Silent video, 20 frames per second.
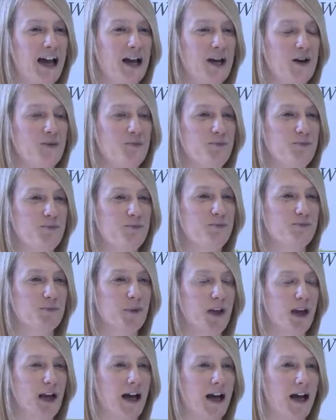And
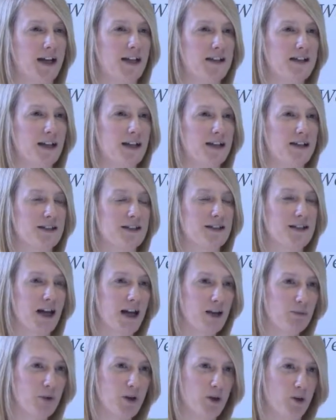as the
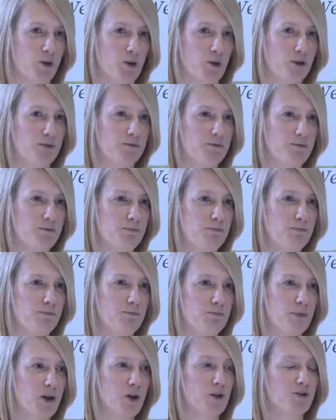time went on,
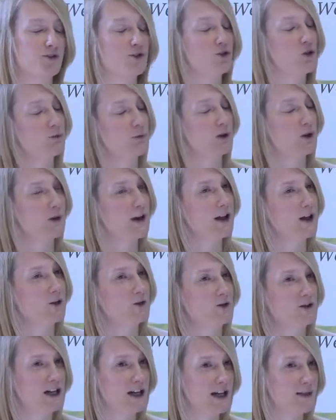because it took me quite a
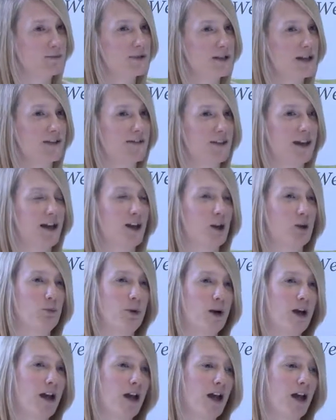long time to get the help,